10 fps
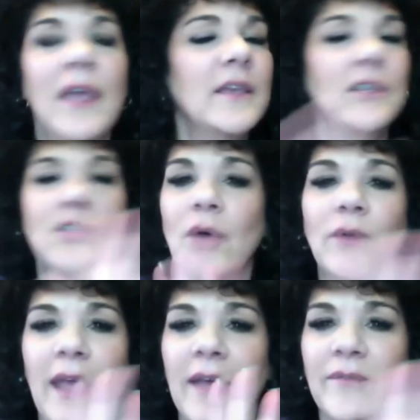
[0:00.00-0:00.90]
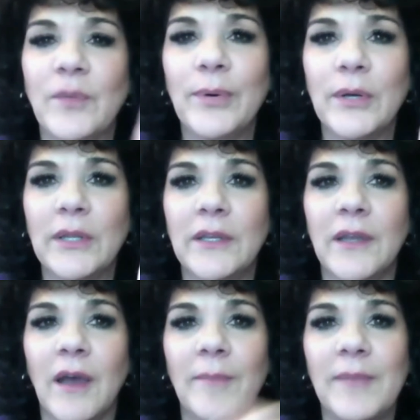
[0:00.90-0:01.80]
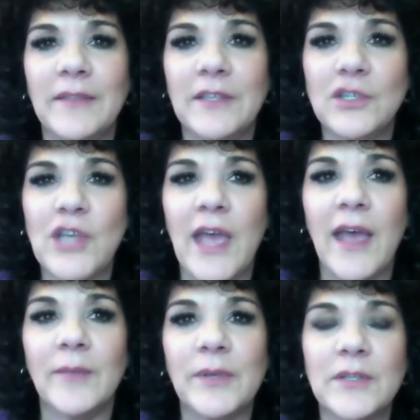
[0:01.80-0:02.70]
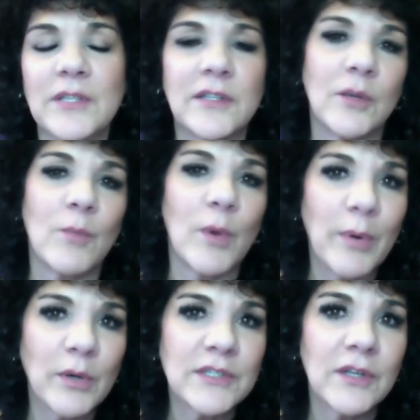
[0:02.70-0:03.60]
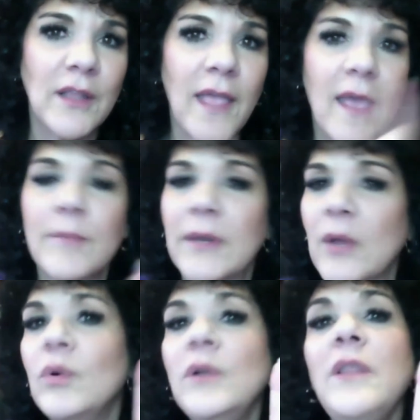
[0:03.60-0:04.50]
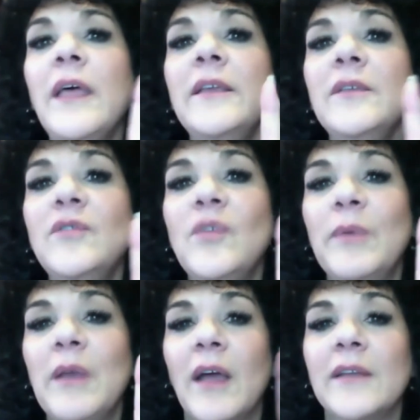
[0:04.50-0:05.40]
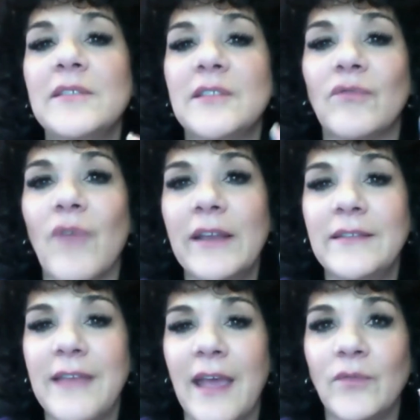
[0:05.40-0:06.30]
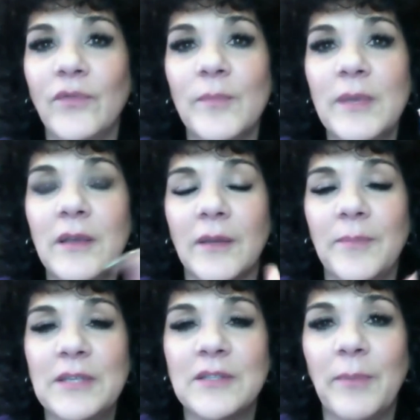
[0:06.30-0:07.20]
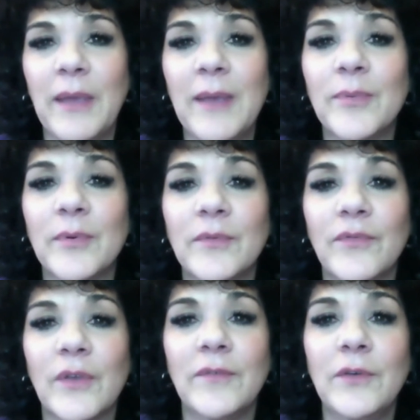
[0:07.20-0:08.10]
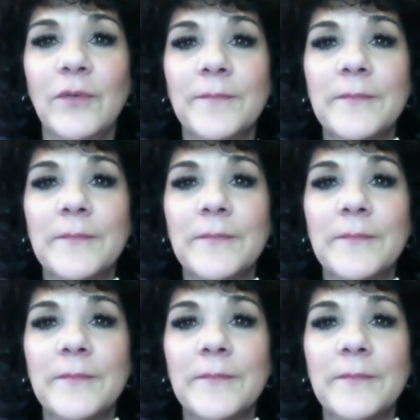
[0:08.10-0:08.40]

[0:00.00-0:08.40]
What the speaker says: you don't have to put it in the chat because it's a little more personal, but I would like you to be honest and write it down for me on a piece of paper in front of you.